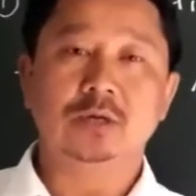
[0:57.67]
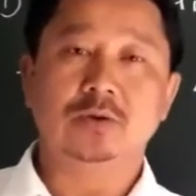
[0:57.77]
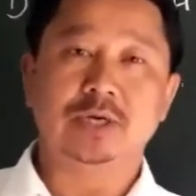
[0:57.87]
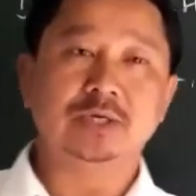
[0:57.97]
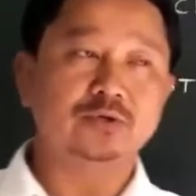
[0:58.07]

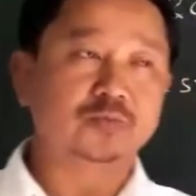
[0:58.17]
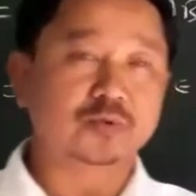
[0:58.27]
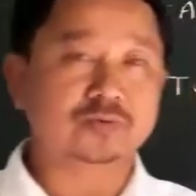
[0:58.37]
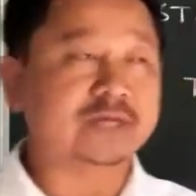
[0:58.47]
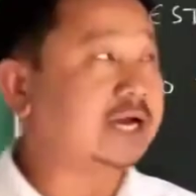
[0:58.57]
okay, to
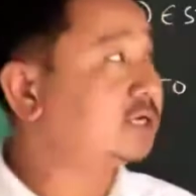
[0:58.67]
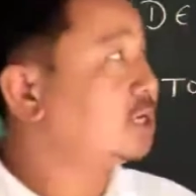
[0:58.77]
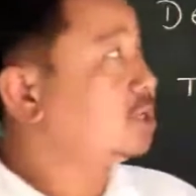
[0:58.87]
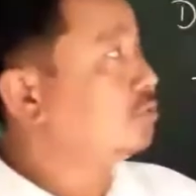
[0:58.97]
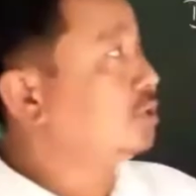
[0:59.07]
prove that
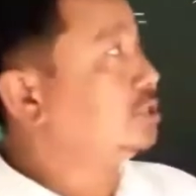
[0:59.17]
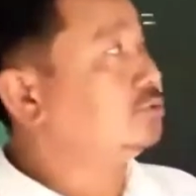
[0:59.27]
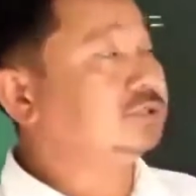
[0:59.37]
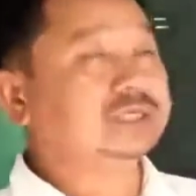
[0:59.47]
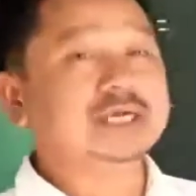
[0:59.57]
we'll do
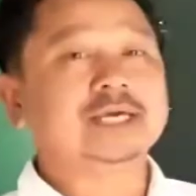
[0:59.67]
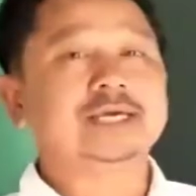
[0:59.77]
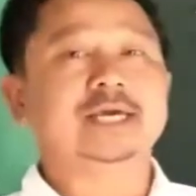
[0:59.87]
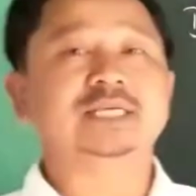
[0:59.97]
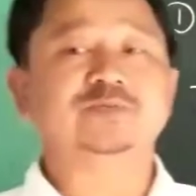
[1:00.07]
the
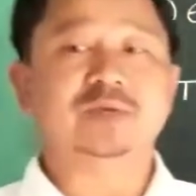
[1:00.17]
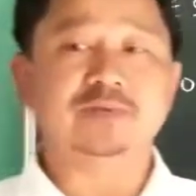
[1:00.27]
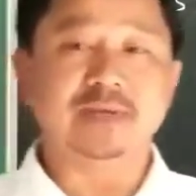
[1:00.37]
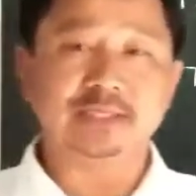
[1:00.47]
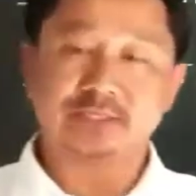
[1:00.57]

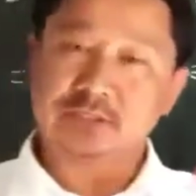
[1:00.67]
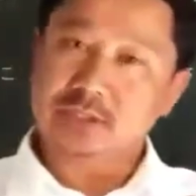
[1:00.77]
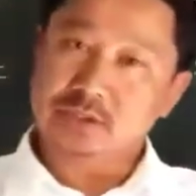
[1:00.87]
experiments